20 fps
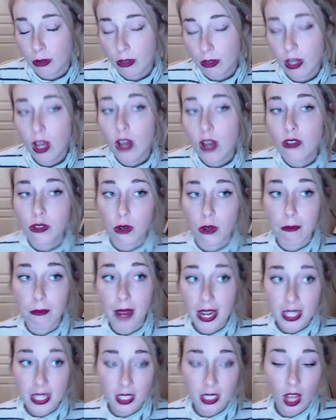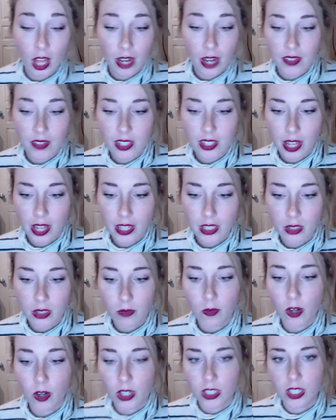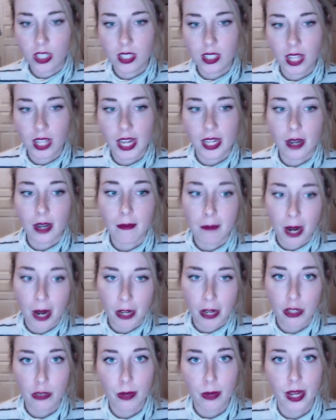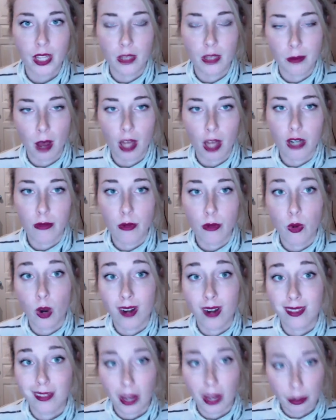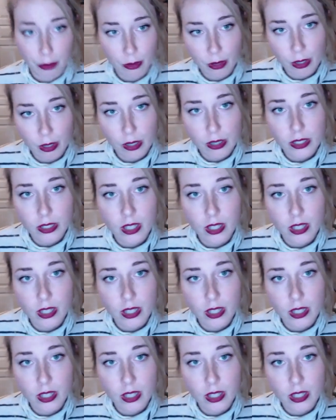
So it makes a lot of sense versus like miners being at the bottom who are laborers.